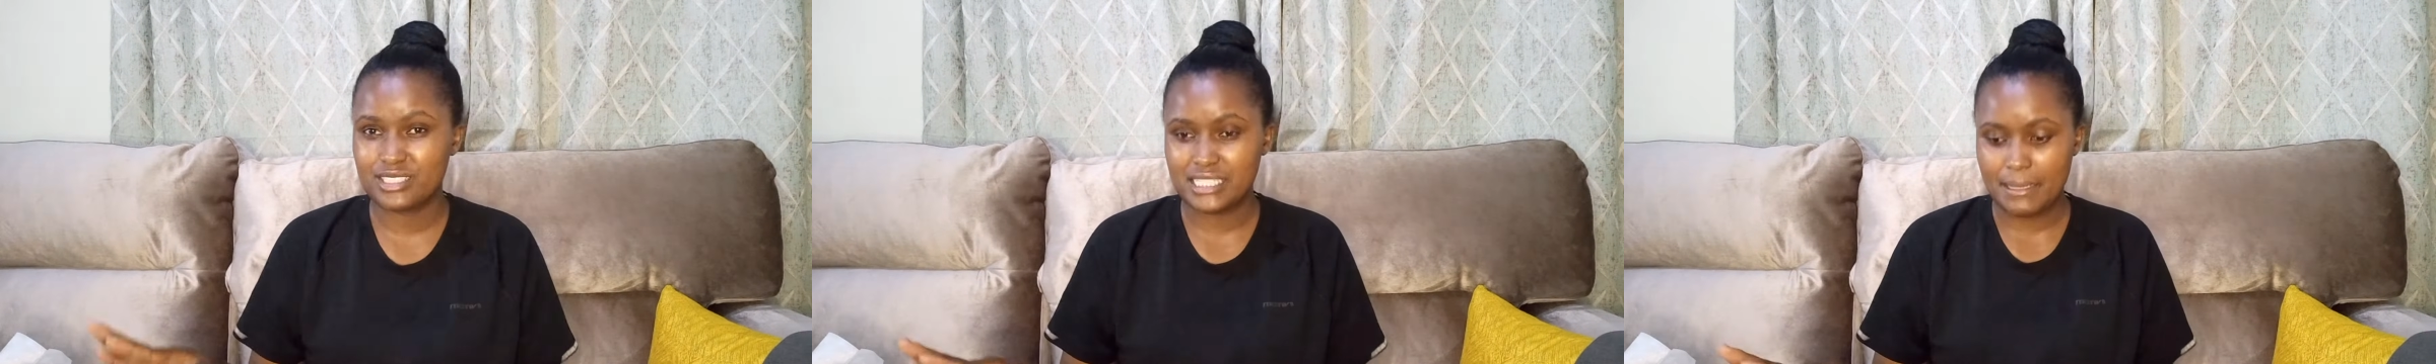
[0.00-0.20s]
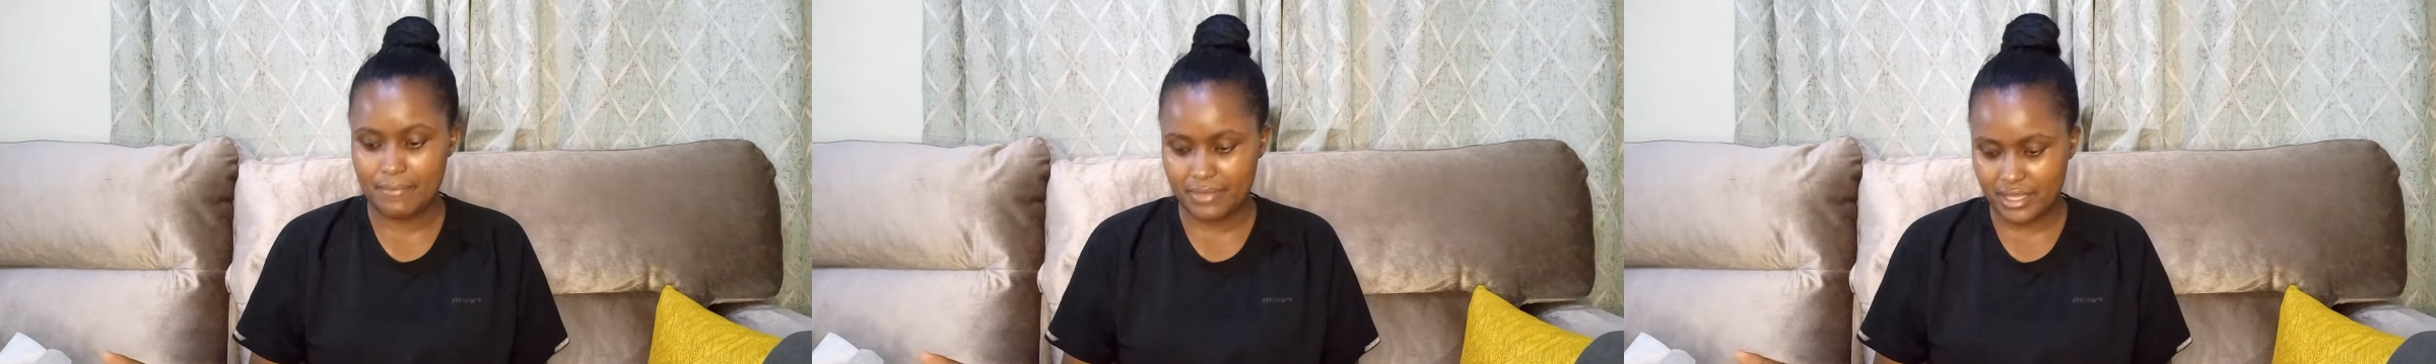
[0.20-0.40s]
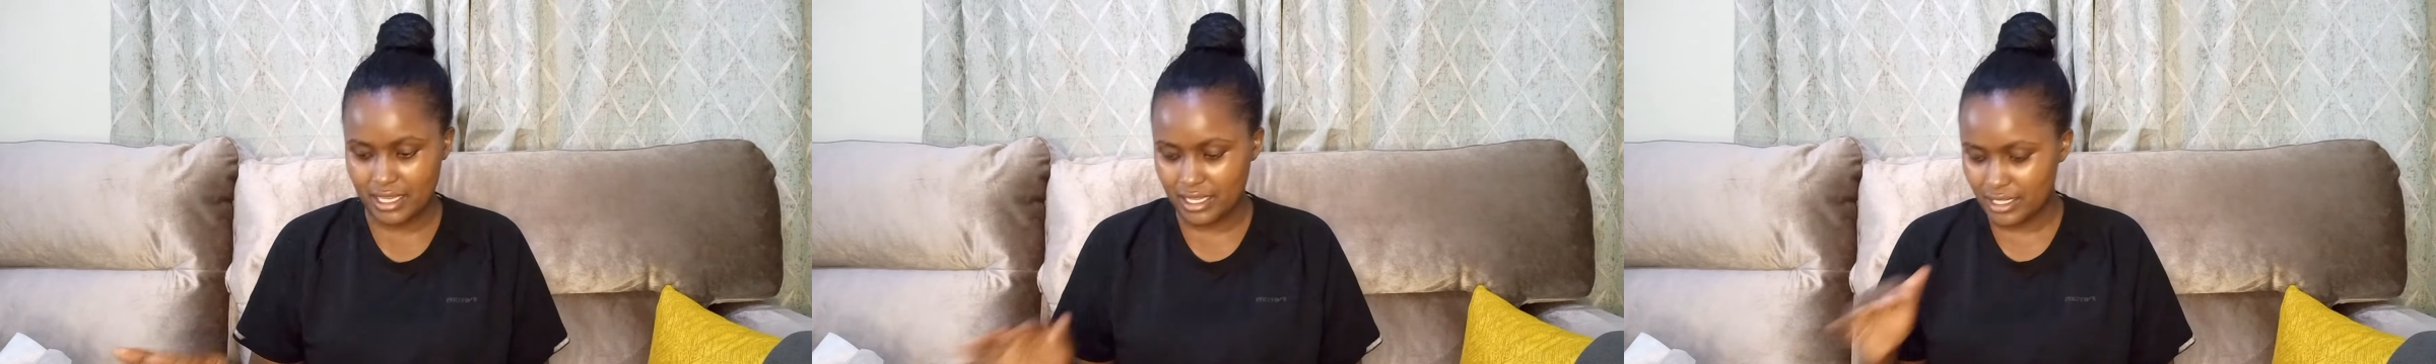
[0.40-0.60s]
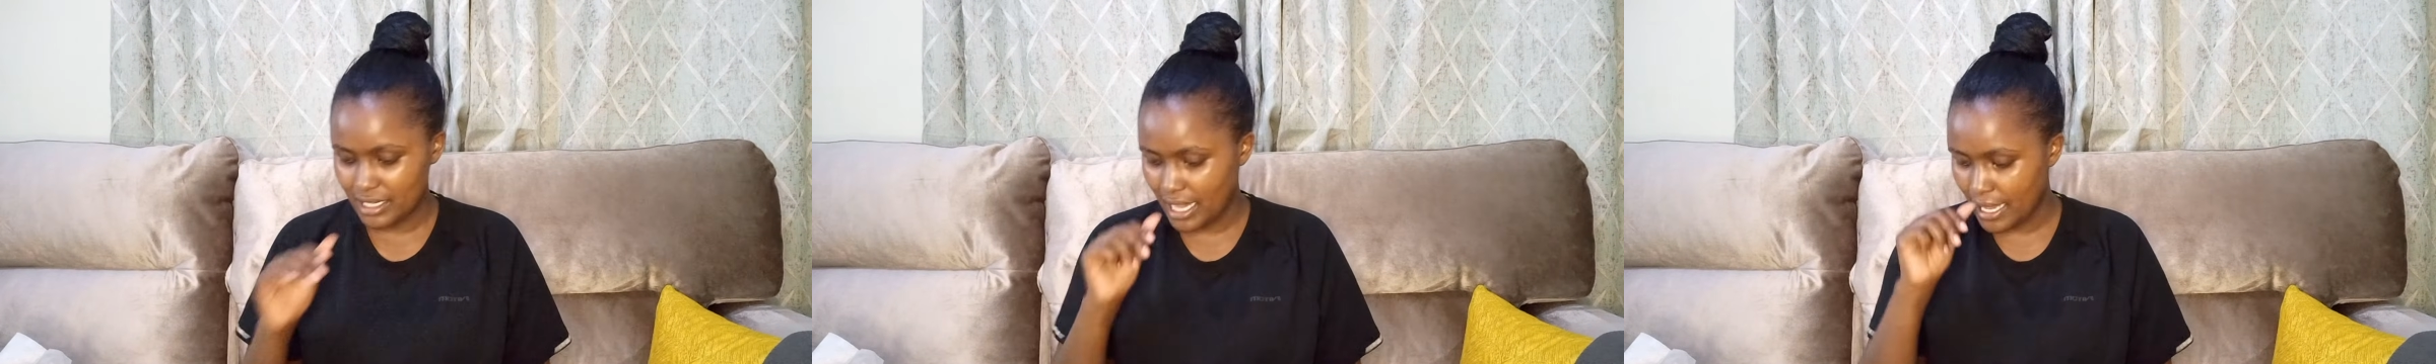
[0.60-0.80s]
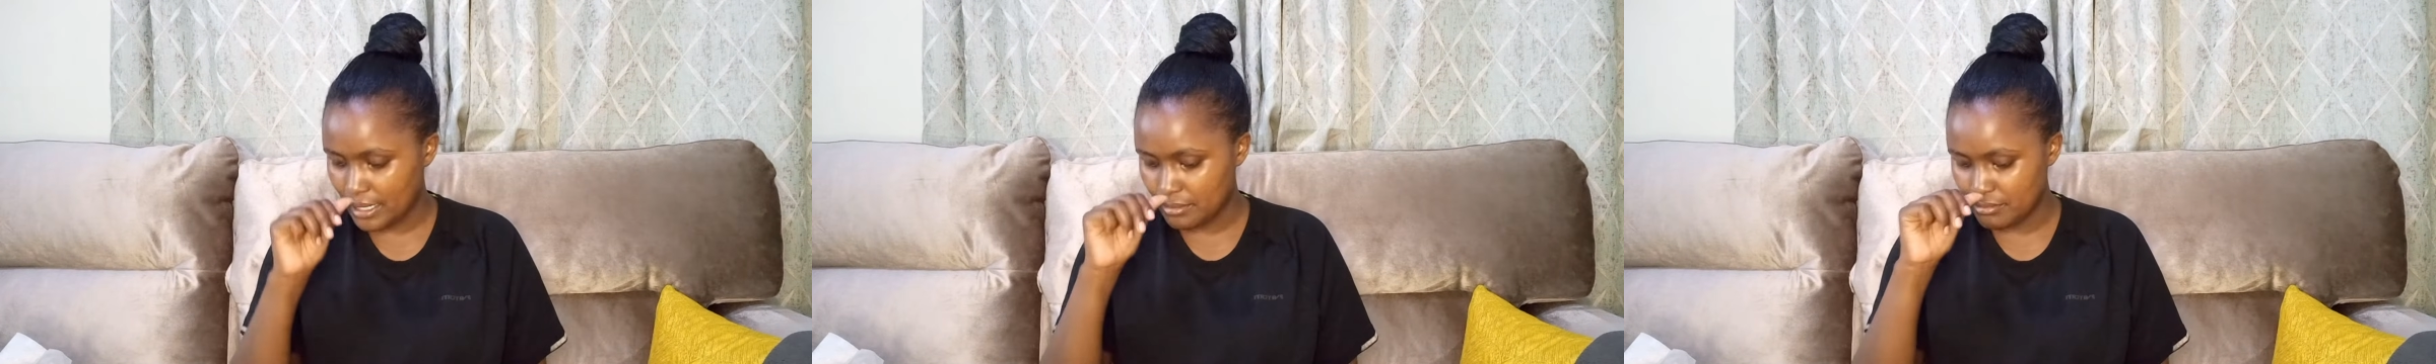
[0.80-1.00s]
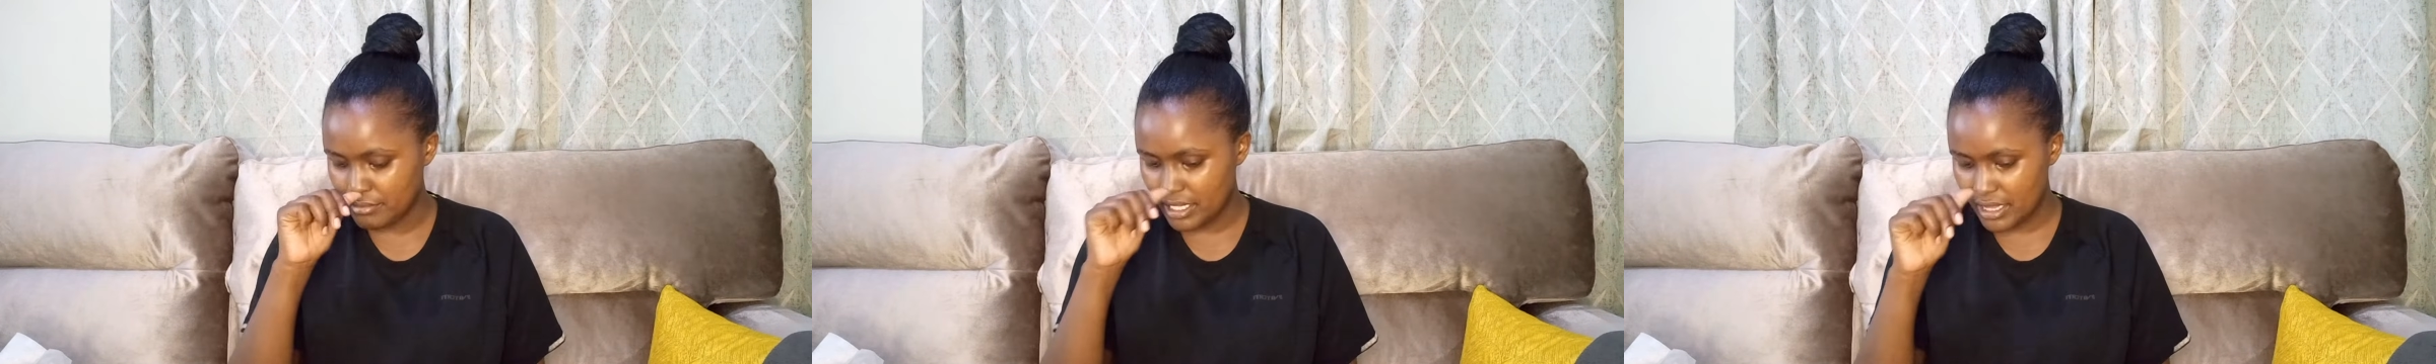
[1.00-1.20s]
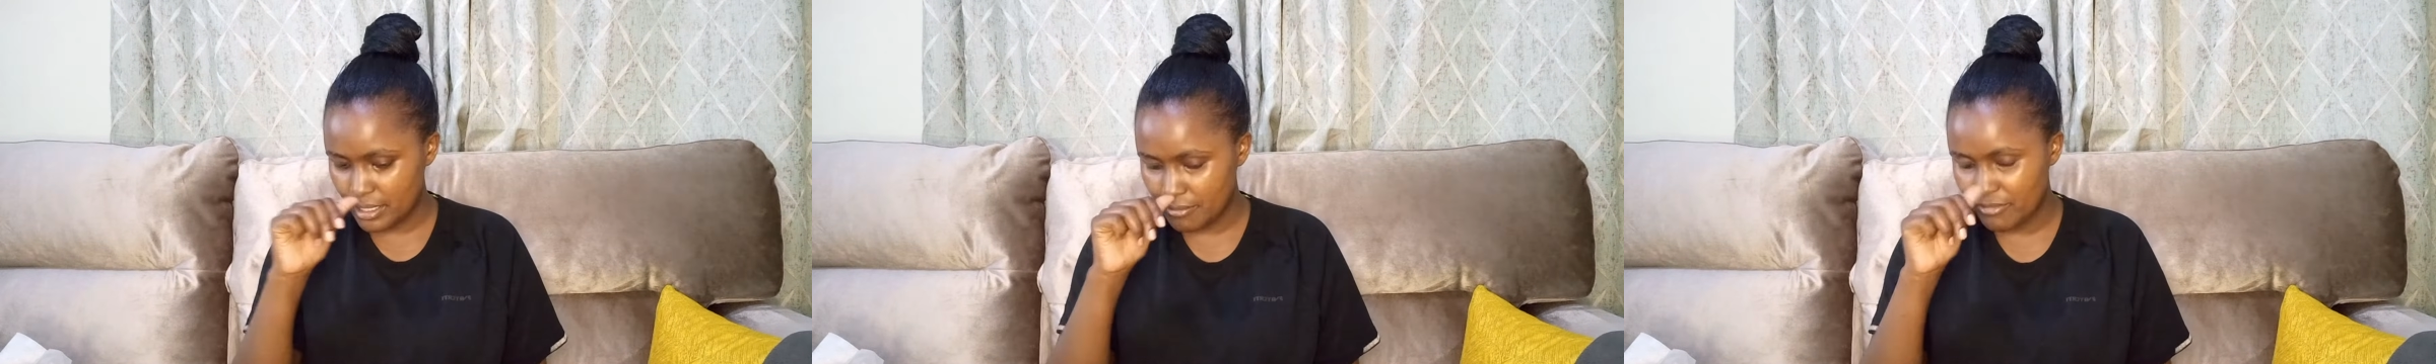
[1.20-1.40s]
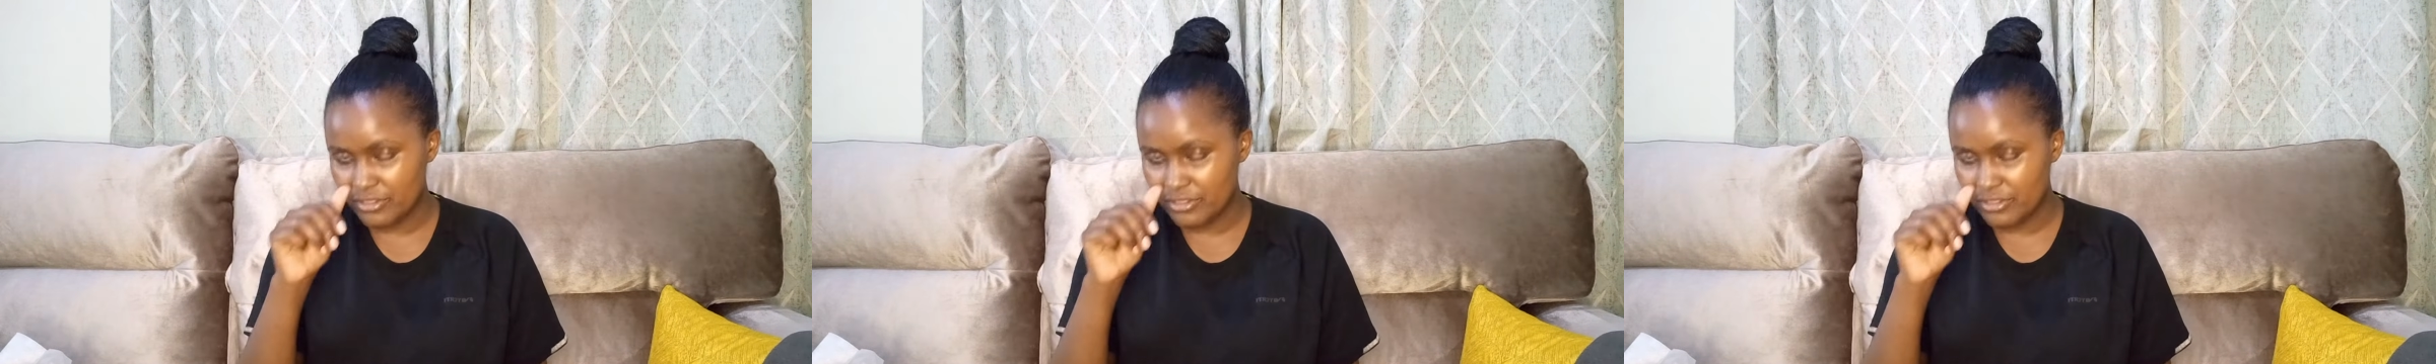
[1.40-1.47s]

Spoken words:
or something. I'll make them